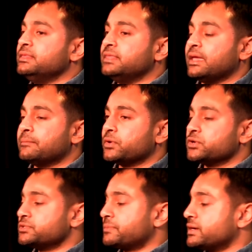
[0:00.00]
they
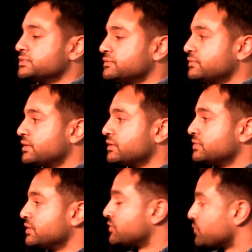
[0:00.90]
emerged because of
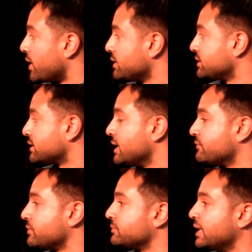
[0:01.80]
the threat that came
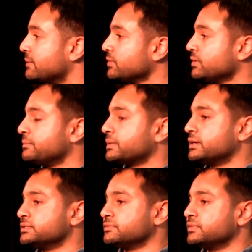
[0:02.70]
from labor and
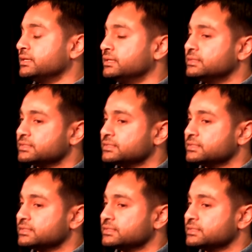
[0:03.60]
because of the